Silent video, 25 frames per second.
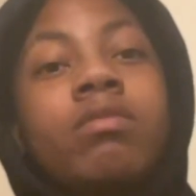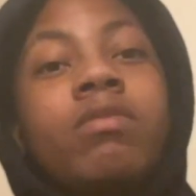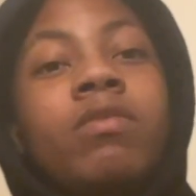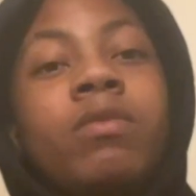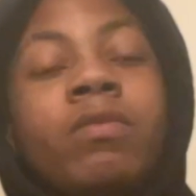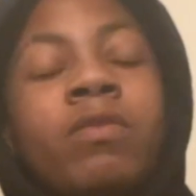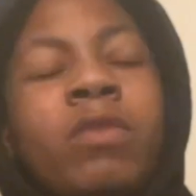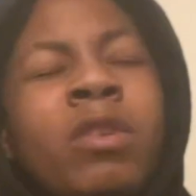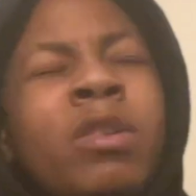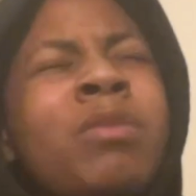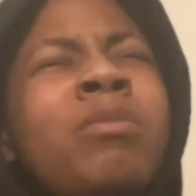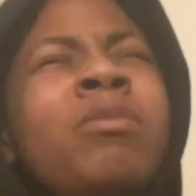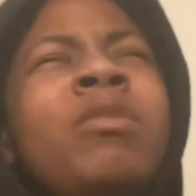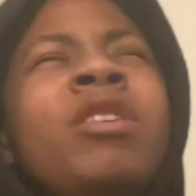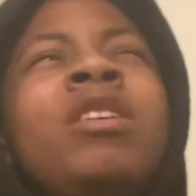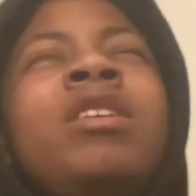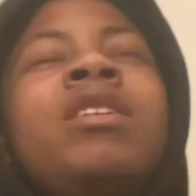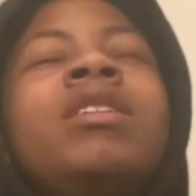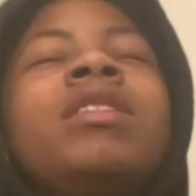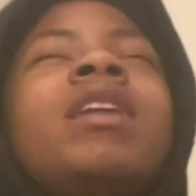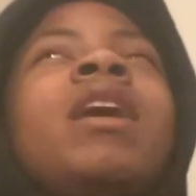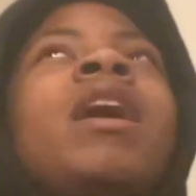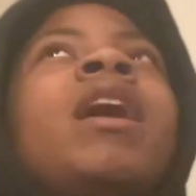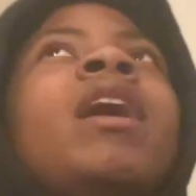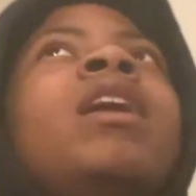Feel
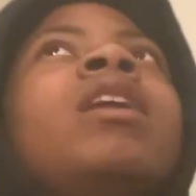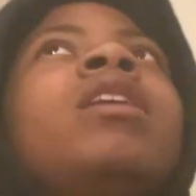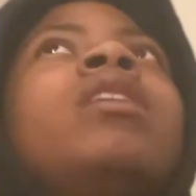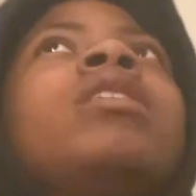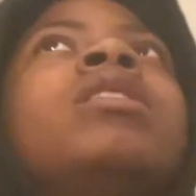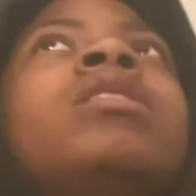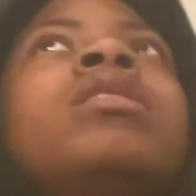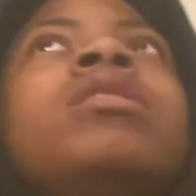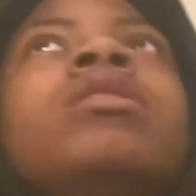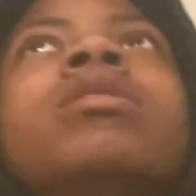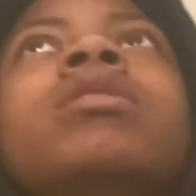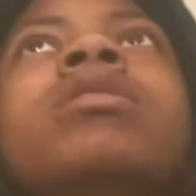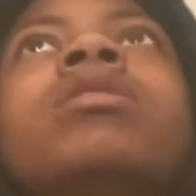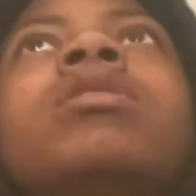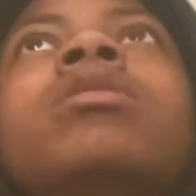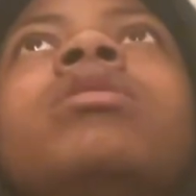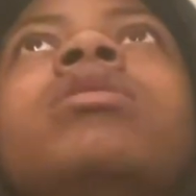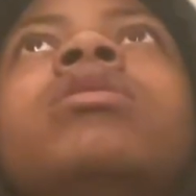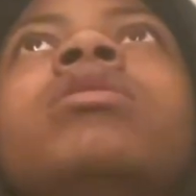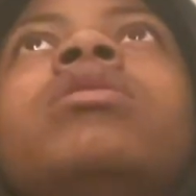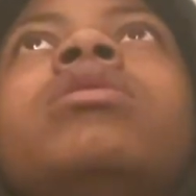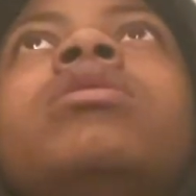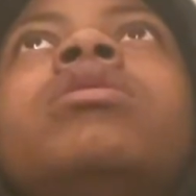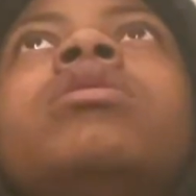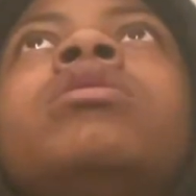me? Like
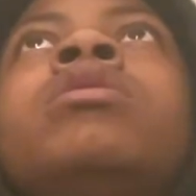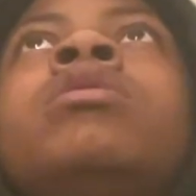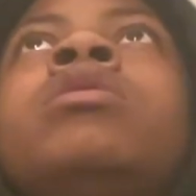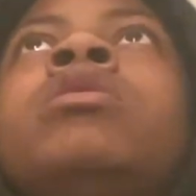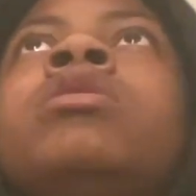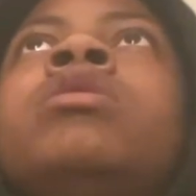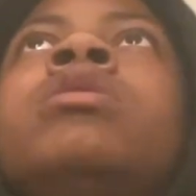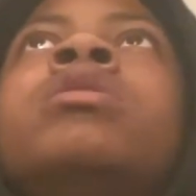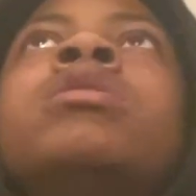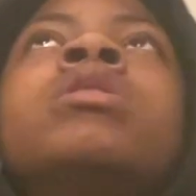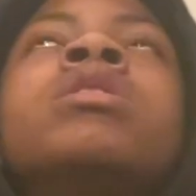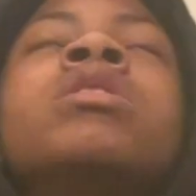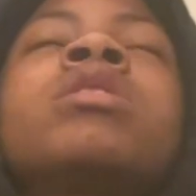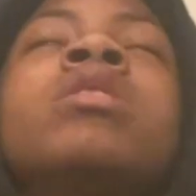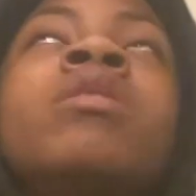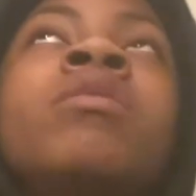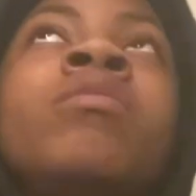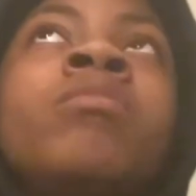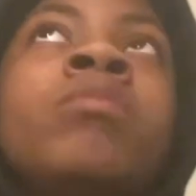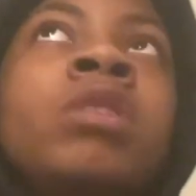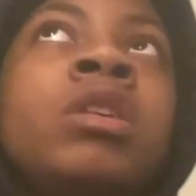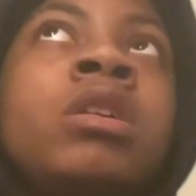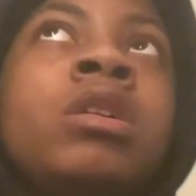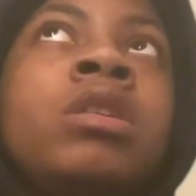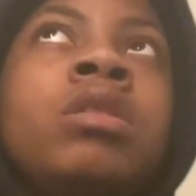just give
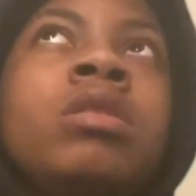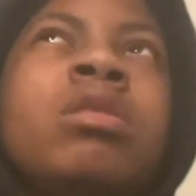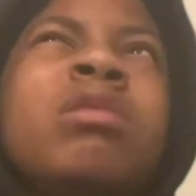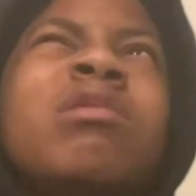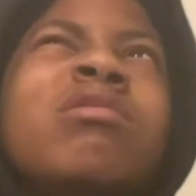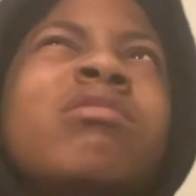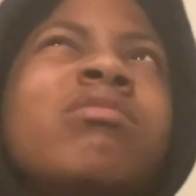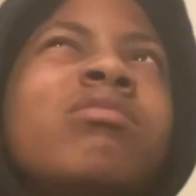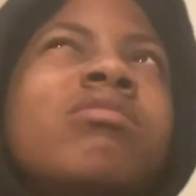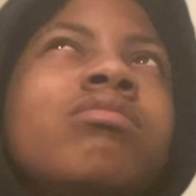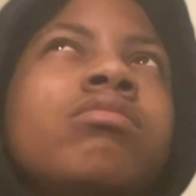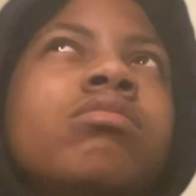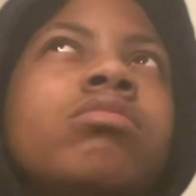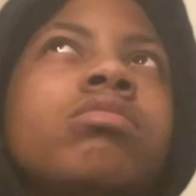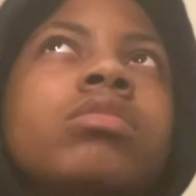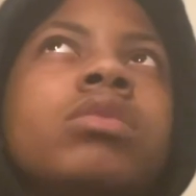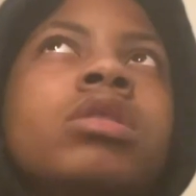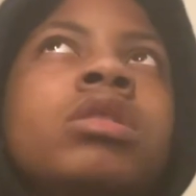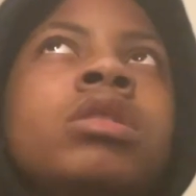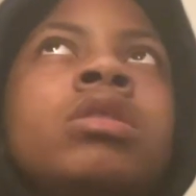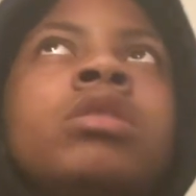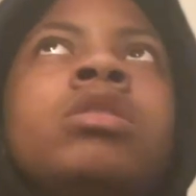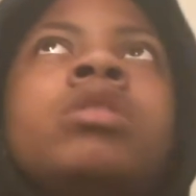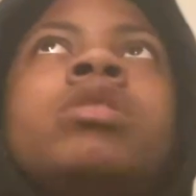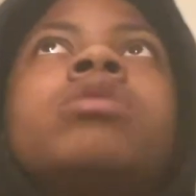me
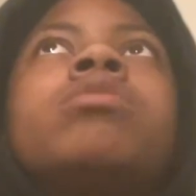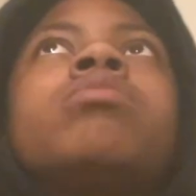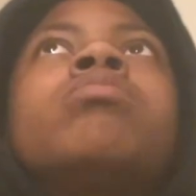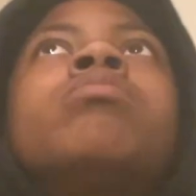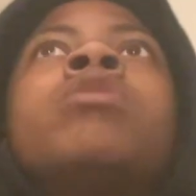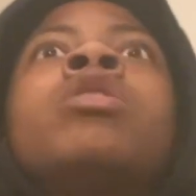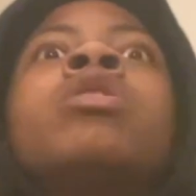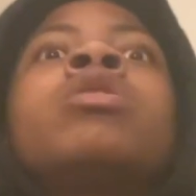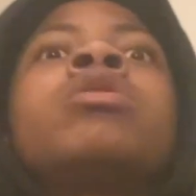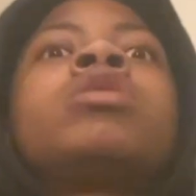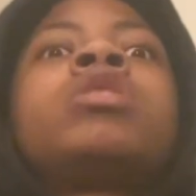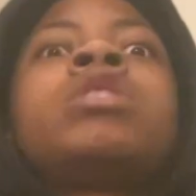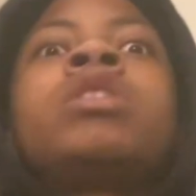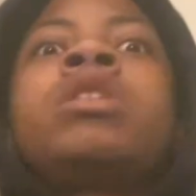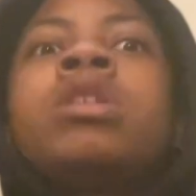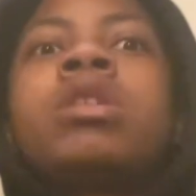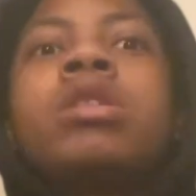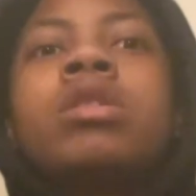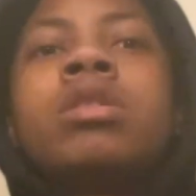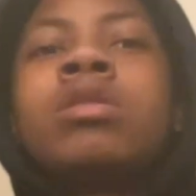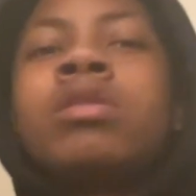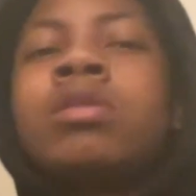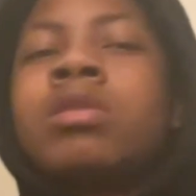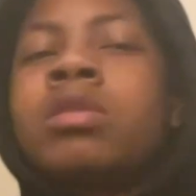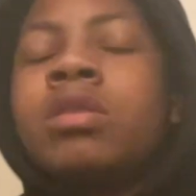a small
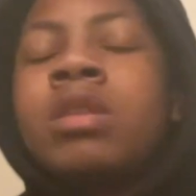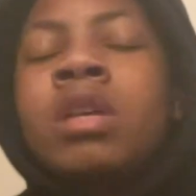chance.